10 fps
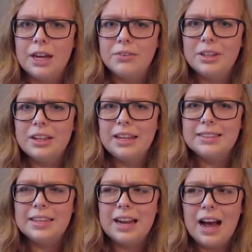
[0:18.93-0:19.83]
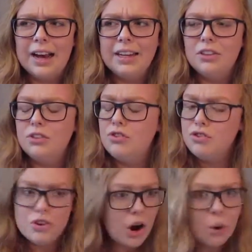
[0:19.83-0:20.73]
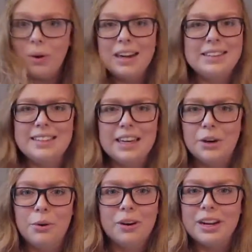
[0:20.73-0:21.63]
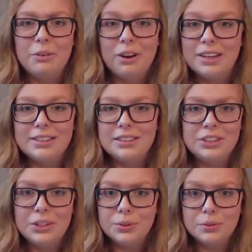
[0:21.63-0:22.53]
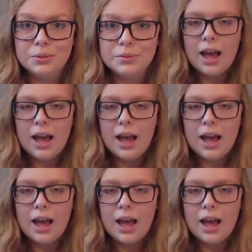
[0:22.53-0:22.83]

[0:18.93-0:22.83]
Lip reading: I realized that I had no idea what I wanted to do.